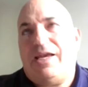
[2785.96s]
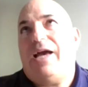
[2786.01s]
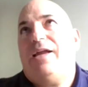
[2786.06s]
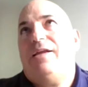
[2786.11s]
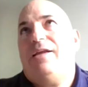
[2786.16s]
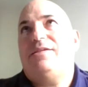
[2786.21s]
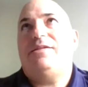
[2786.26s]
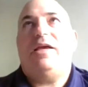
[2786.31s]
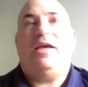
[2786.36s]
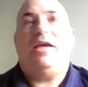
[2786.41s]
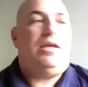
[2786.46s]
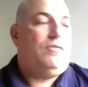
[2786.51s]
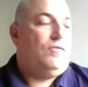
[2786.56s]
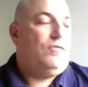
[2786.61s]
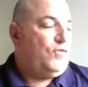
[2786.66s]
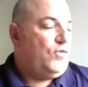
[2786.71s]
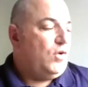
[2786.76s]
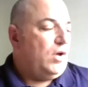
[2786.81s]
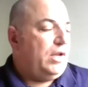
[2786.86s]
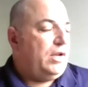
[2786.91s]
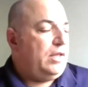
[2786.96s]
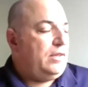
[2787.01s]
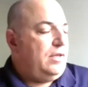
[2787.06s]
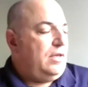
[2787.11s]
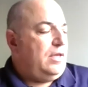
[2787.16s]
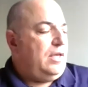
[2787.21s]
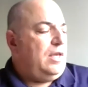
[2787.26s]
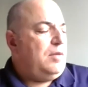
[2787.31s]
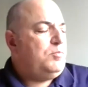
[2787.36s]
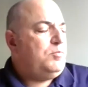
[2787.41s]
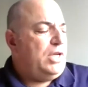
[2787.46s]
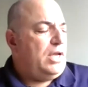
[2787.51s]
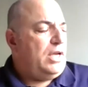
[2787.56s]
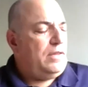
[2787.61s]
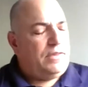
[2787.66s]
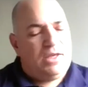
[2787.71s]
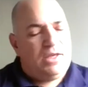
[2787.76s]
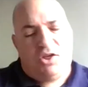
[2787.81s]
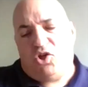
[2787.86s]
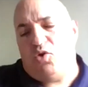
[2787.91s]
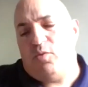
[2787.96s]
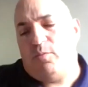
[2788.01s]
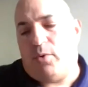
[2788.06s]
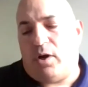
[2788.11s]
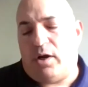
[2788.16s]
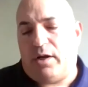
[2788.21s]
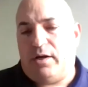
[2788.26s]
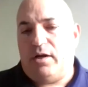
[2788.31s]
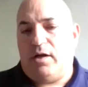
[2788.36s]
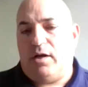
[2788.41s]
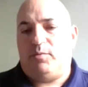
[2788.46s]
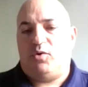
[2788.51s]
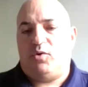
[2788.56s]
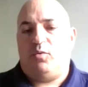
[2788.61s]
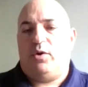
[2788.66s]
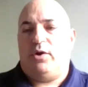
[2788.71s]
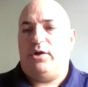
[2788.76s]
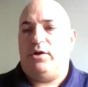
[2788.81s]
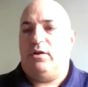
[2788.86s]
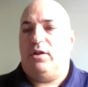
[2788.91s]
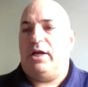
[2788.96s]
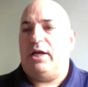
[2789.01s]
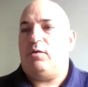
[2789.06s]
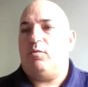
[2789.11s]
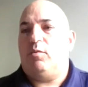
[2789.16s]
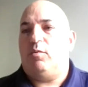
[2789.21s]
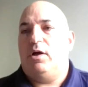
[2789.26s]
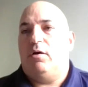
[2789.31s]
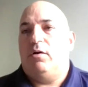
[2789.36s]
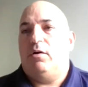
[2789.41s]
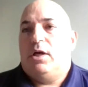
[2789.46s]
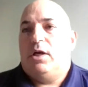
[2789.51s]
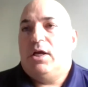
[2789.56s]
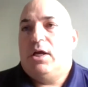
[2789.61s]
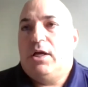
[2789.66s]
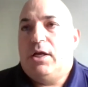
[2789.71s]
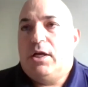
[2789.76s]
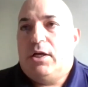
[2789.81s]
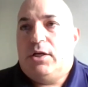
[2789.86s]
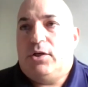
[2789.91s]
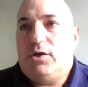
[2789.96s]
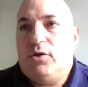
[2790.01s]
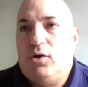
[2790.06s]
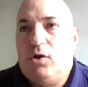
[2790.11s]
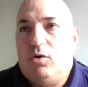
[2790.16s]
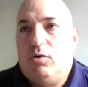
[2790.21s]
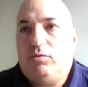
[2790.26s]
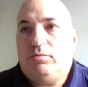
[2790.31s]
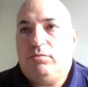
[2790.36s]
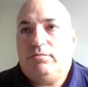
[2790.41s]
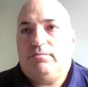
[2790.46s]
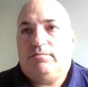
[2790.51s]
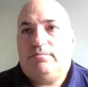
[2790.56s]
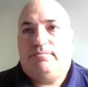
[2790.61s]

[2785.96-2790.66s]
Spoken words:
how to stay in front. I think MJ, I think you brought it up to where you're like, well, you know,